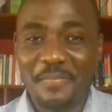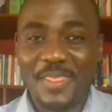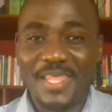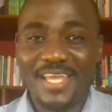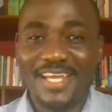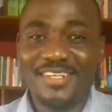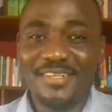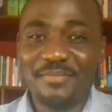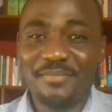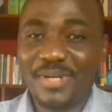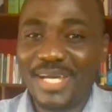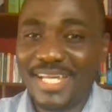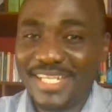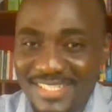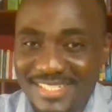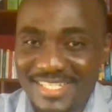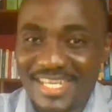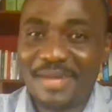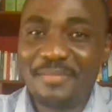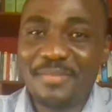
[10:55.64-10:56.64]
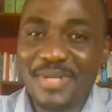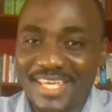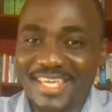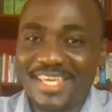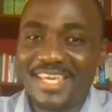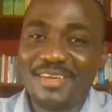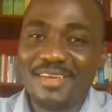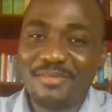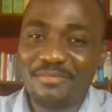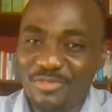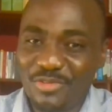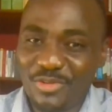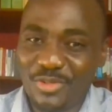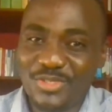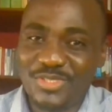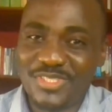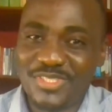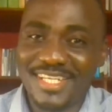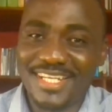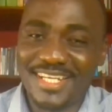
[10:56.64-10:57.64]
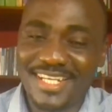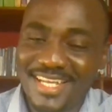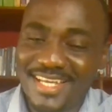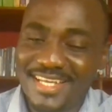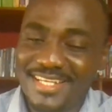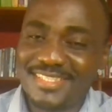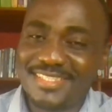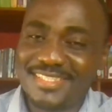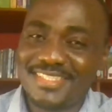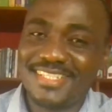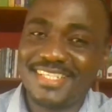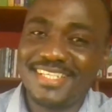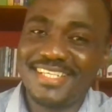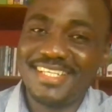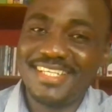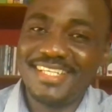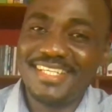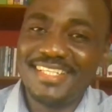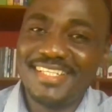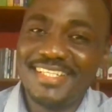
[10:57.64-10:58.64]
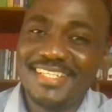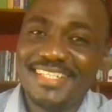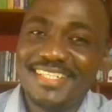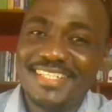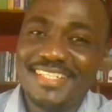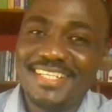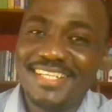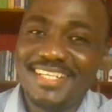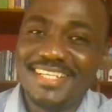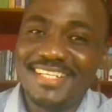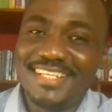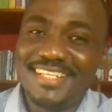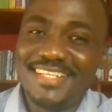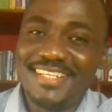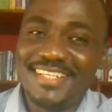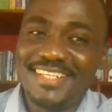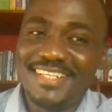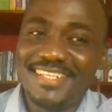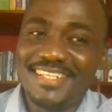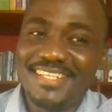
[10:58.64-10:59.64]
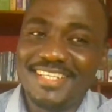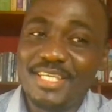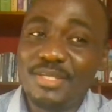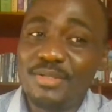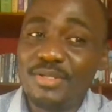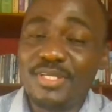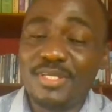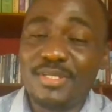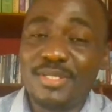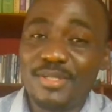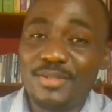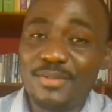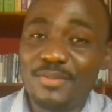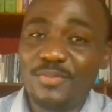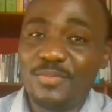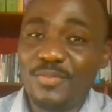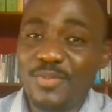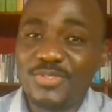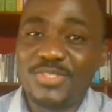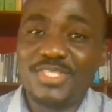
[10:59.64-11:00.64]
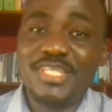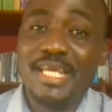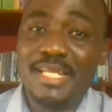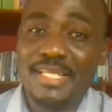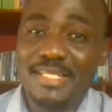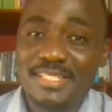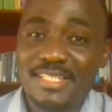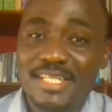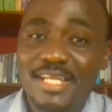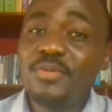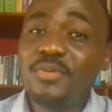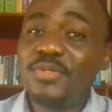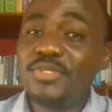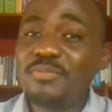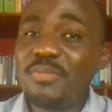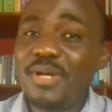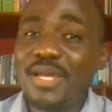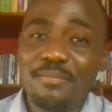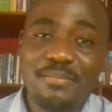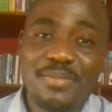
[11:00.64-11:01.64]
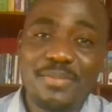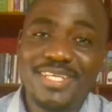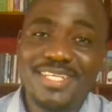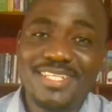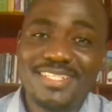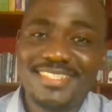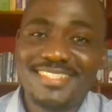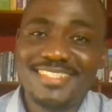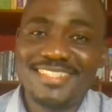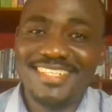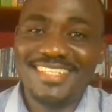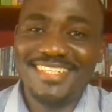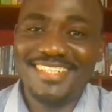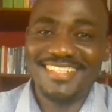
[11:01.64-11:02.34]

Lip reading: And by the time I came first in class, he was dead. That was my biggest